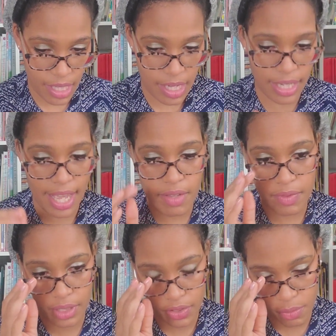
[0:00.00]
life
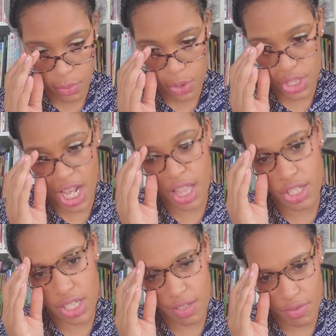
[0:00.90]
a little more
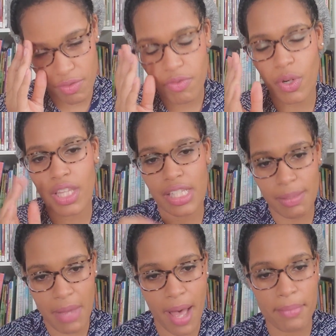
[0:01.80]
challenging for this
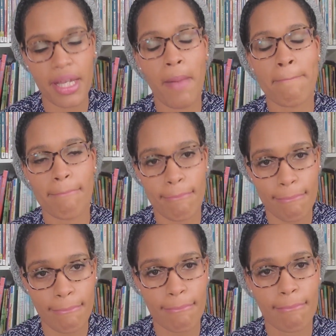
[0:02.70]
mama,
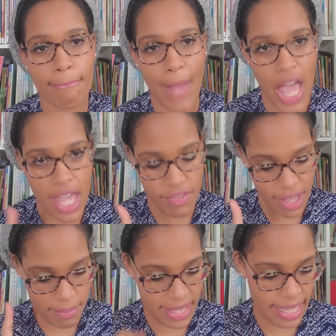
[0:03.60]
if
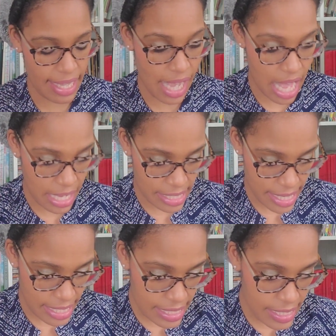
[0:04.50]
I'm being
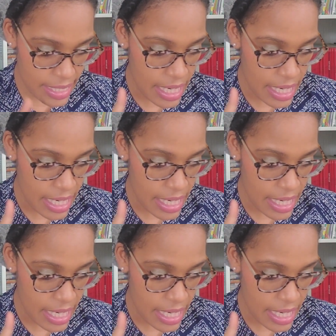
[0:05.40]
honest.